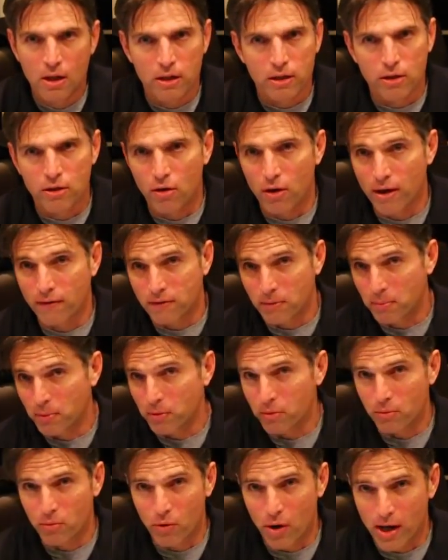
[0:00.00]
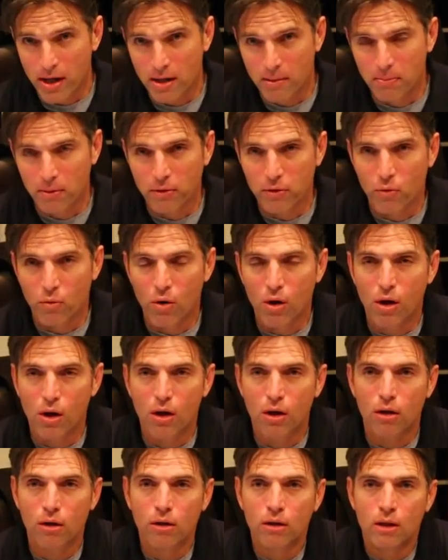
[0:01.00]
You don't have to put it right up on the
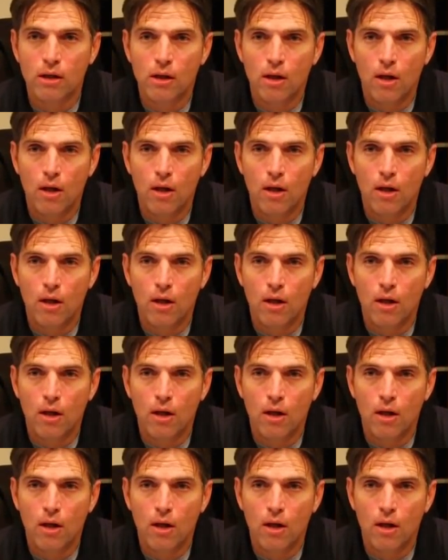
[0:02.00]
wall.